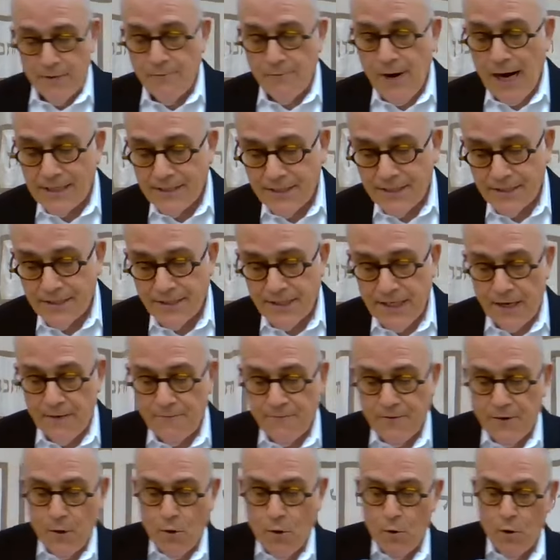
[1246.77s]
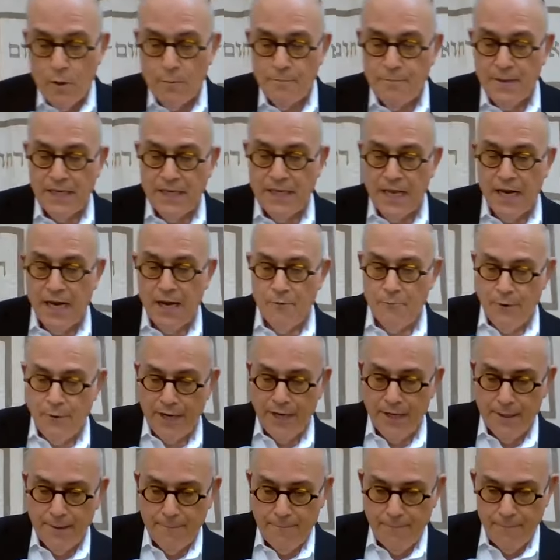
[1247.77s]
He writes a sefer called Binyan
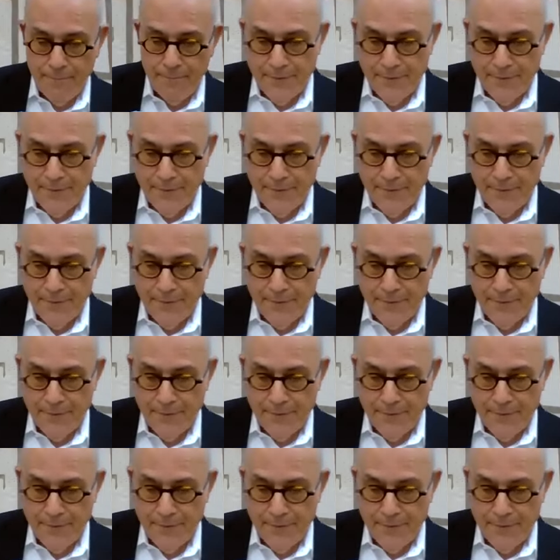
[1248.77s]
Ariya.